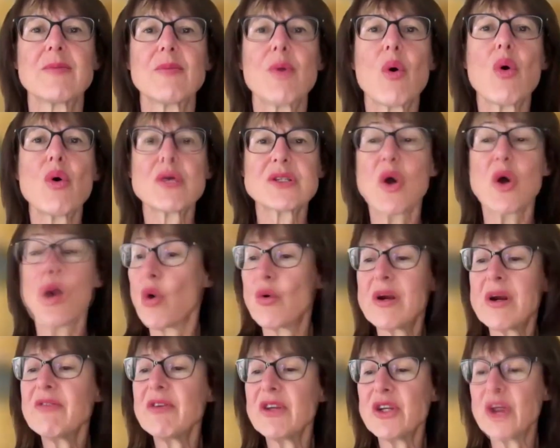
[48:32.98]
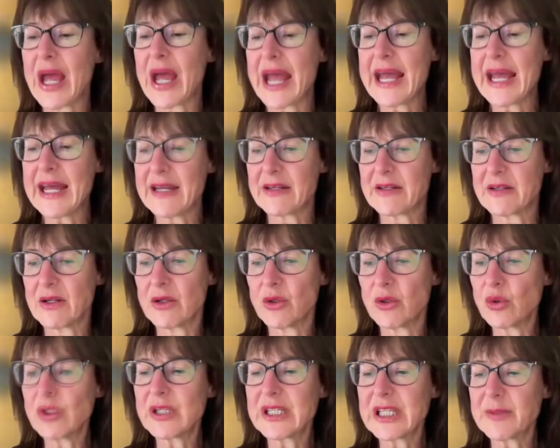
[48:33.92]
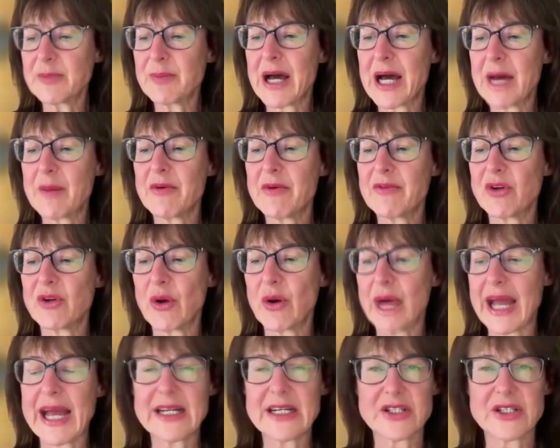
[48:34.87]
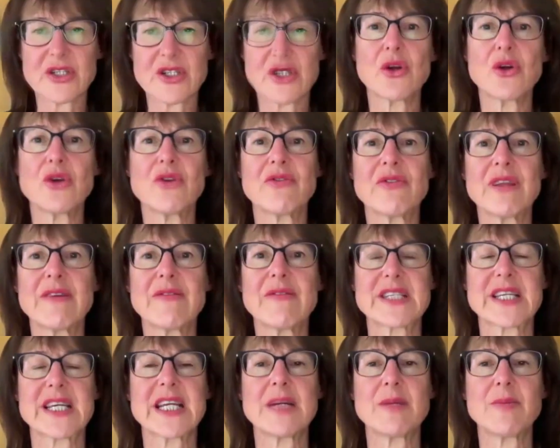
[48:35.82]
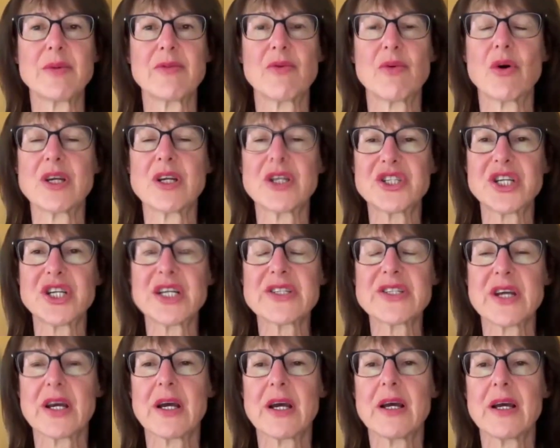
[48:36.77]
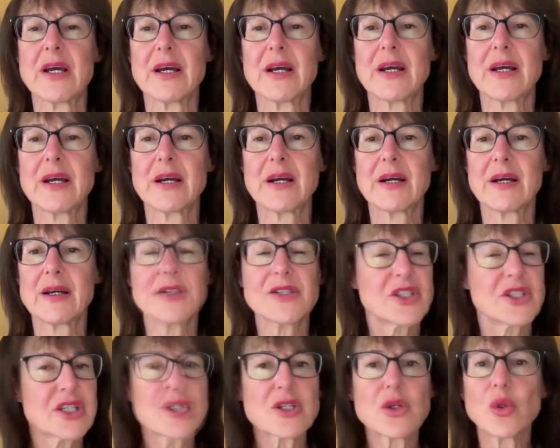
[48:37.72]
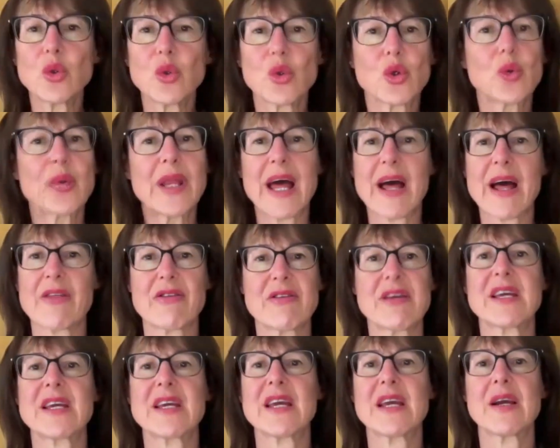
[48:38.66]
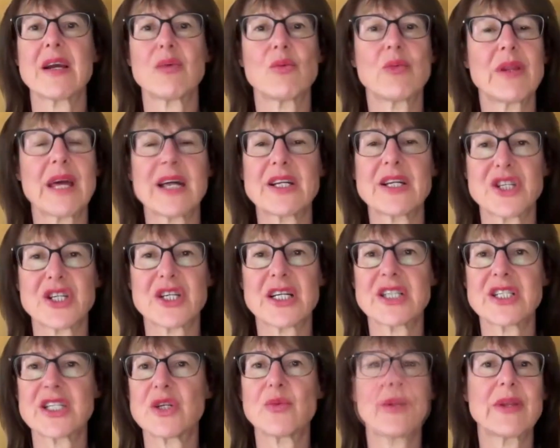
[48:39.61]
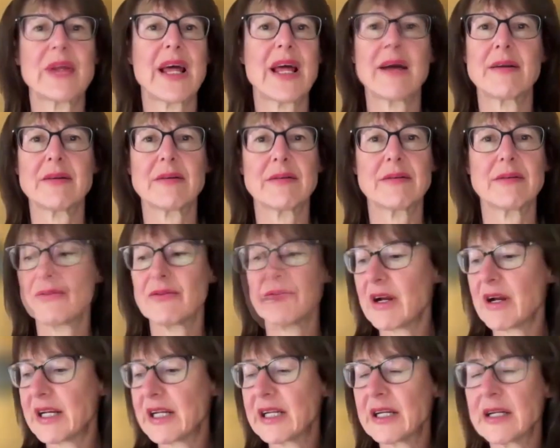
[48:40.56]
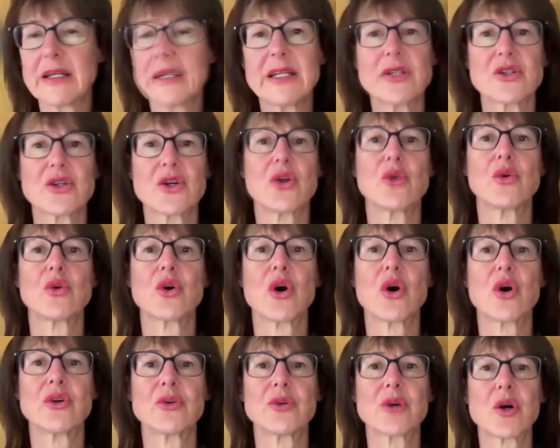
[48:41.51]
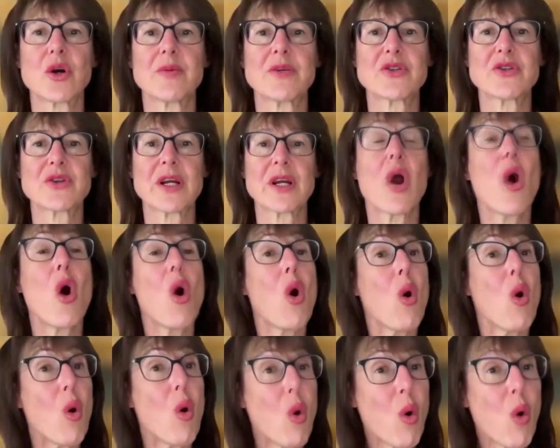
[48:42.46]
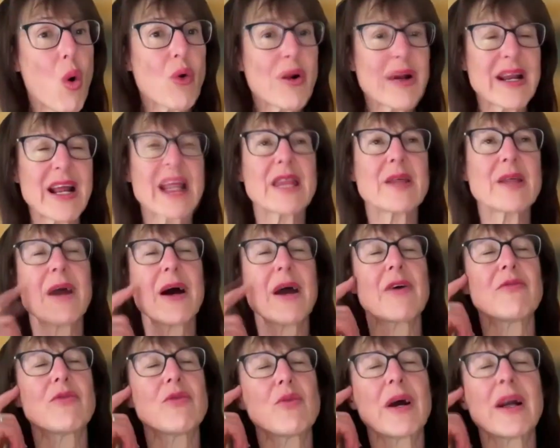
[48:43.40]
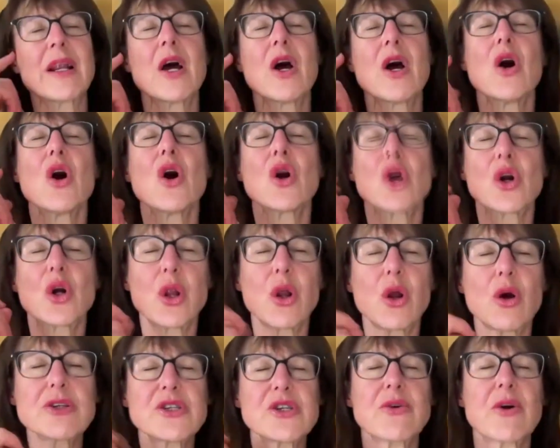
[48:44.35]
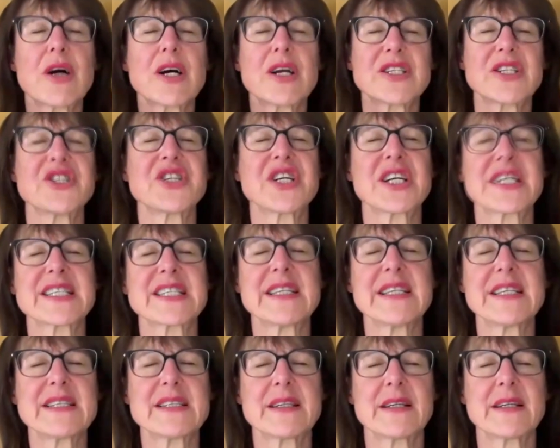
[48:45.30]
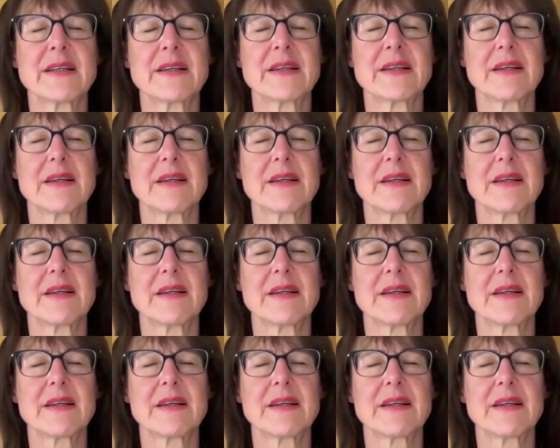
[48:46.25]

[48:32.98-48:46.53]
pause, or even your hand. Look at the palm of your hand as though you've never seen it before, and just look without thinking, without judging, without running an internal commentary. Or another powerful one, close your eyes and just listen.